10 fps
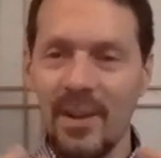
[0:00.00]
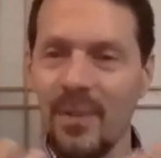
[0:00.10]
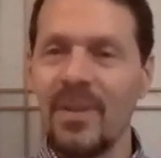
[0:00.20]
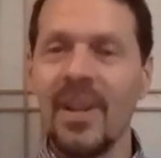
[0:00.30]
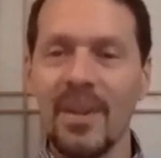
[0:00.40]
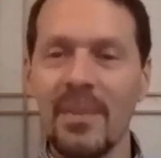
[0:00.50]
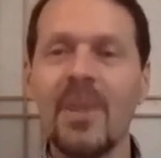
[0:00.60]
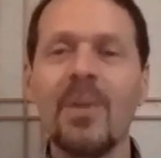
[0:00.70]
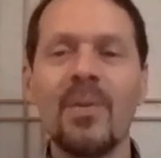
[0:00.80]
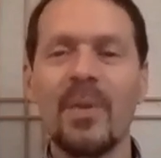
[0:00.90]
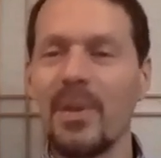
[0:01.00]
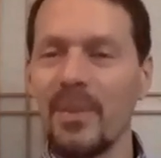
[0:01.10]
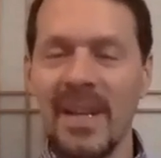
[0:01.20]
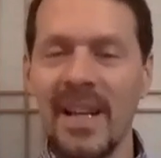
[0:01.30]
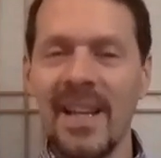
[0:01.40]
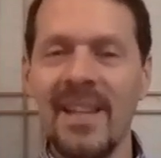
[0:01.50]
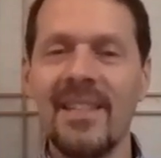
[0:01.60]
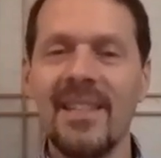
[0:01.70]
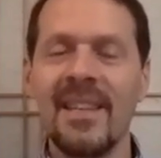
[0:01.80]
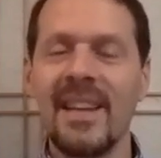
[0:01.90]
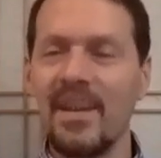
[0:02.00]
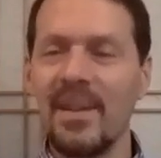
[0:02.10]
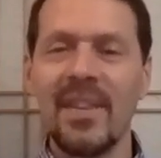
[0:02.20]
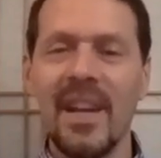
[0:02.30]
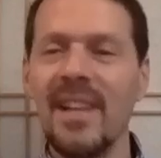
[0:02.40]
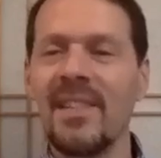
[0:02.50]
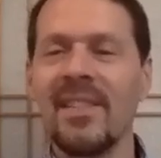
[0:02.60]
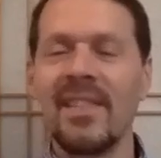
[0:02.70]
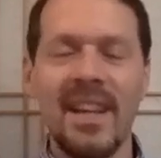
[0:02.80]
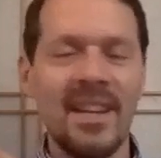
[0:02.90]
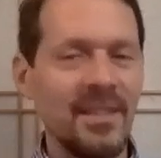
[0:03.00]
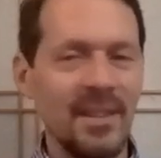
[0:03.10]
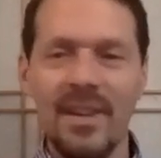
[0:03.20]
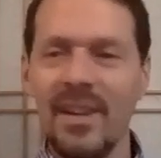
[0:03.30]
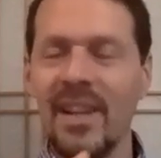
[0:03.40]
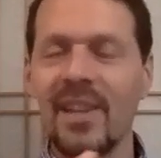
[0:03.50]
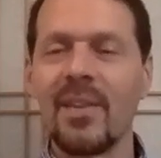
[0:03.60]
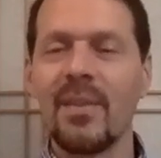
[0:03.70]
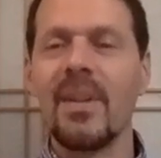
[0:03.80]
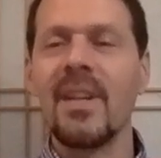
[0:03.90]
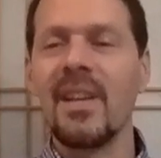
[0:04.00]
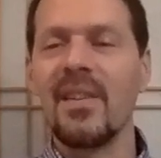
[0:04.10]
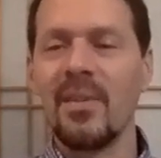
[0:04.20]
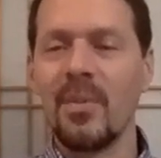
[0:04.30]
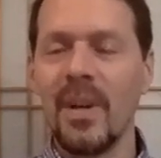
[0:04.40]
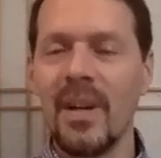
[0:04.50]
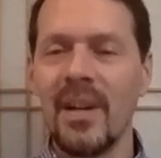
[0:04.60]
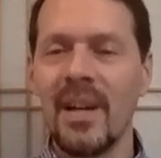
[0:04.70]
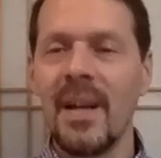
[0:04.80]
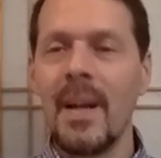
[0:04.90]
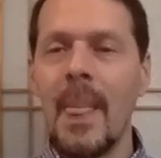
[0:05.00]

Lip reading: tell them to do it for 3 days. And now the science is saying it takes 3 days to wire it.